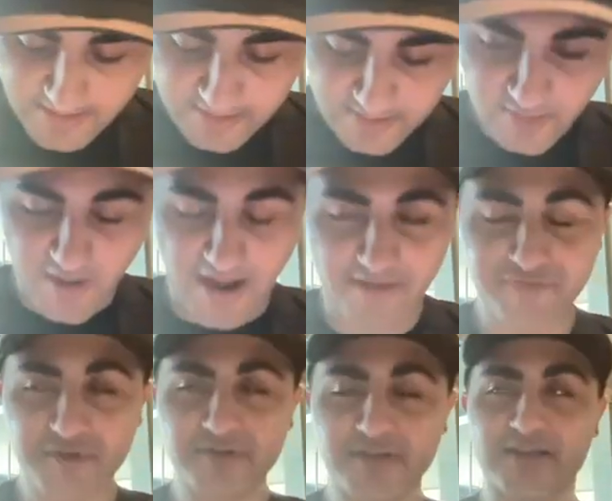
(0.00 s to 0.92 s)
you know,
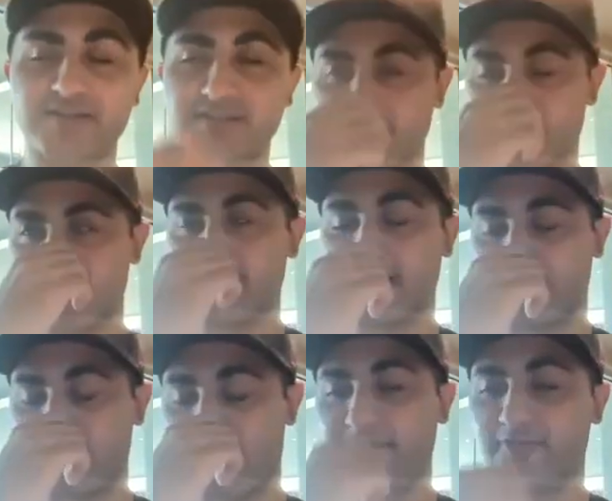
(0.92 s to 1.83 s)
after like sitting,
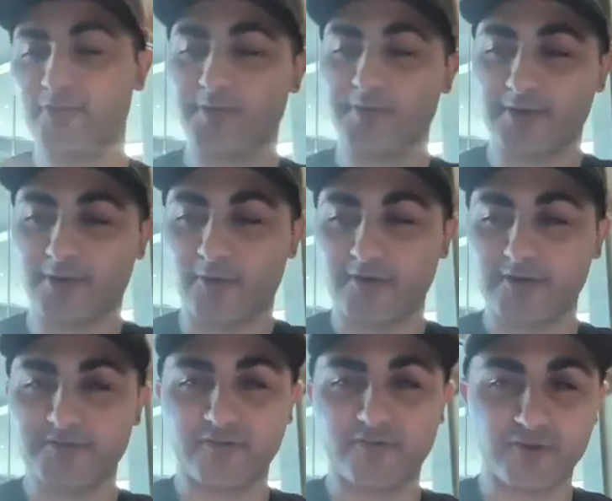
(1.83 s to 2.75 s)
like after we
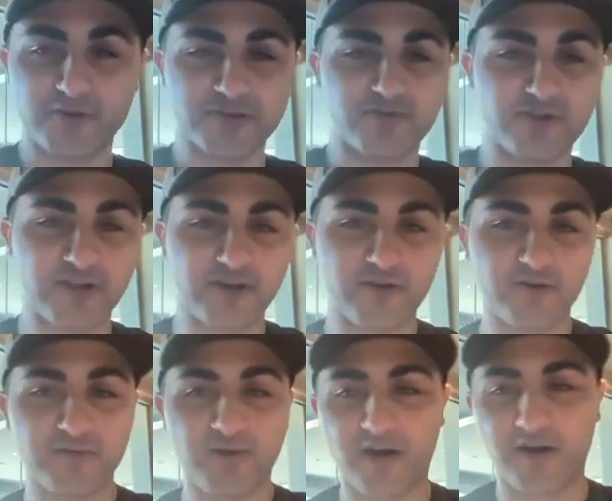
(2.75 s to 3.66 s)
recorded the first
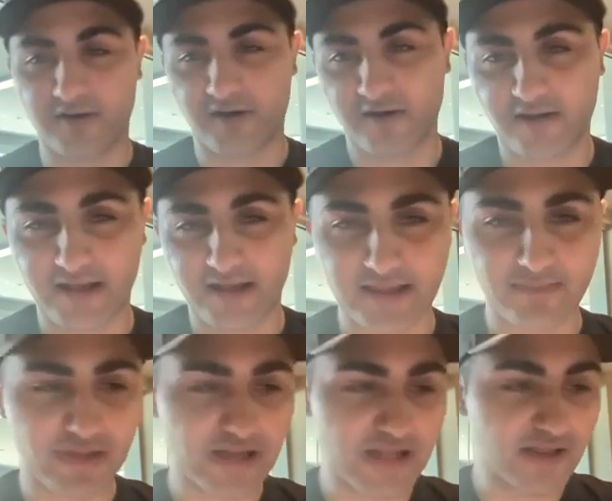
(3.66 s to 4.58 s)
video on our like
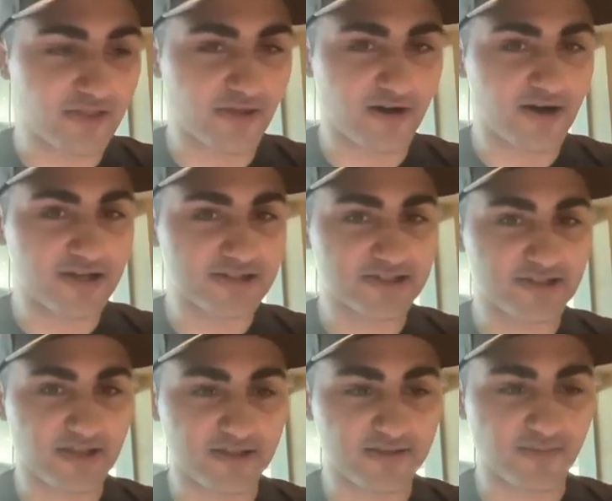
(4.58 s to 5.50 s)
immediate
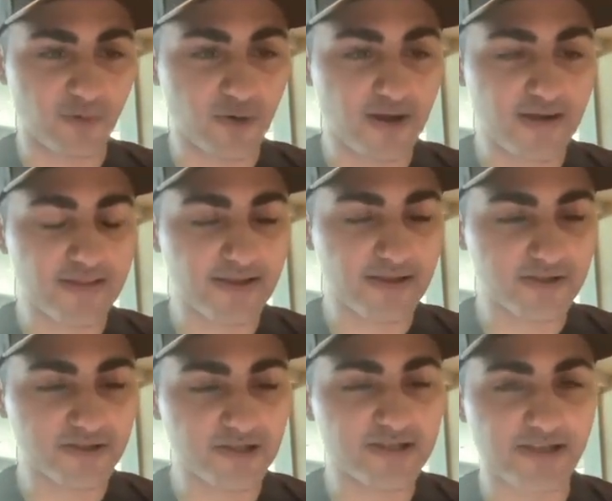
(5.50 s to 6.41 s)
thoughts, like the more I
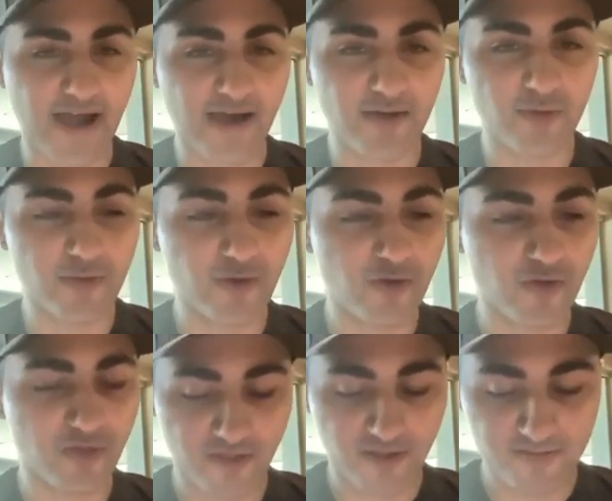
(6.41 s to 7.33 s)
like sit down with the
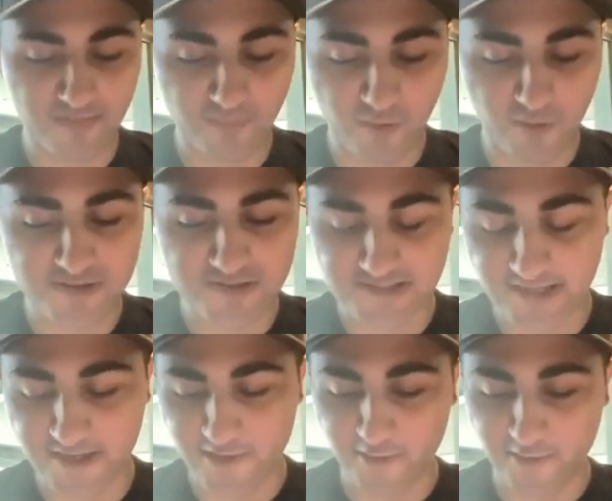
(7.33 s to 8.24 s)
whole thing, the more it's
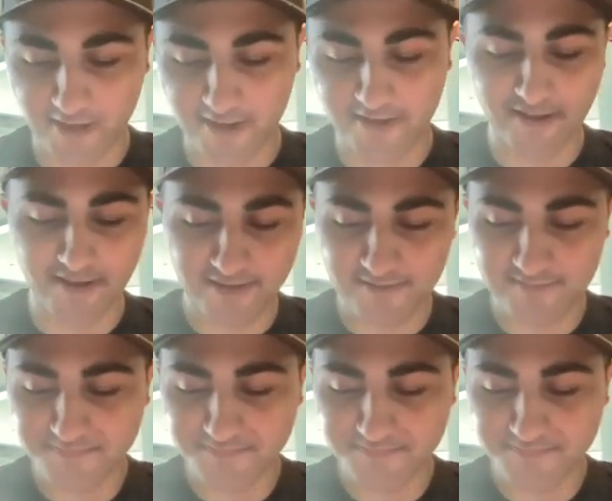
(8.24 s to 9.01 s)
like, okay, like